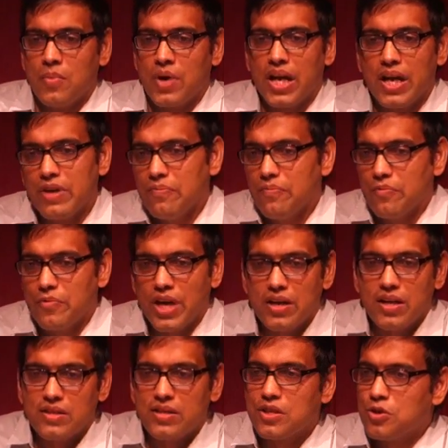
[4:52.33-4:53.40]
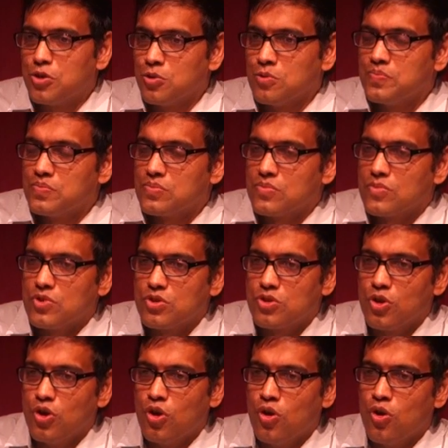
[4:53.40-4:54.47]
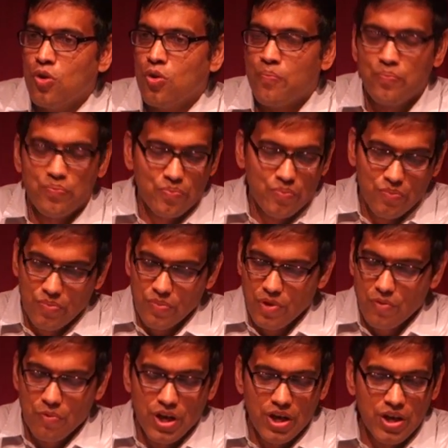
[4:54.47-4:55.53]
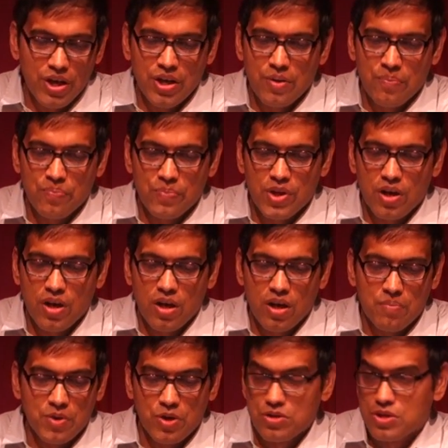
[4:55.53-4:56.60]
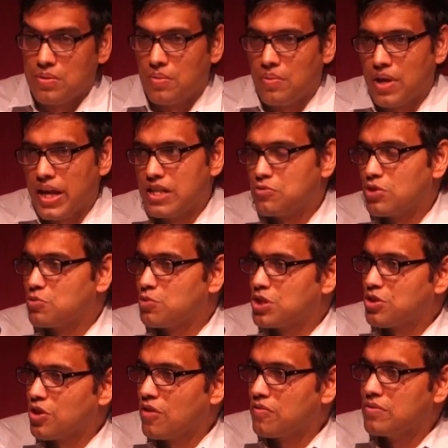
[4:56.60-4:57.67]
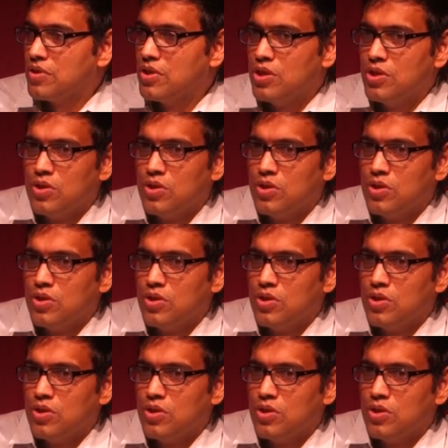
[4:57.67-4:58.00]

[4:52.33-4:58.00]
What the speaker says: But anyway, we had nothing to do. So because the lights were switched off,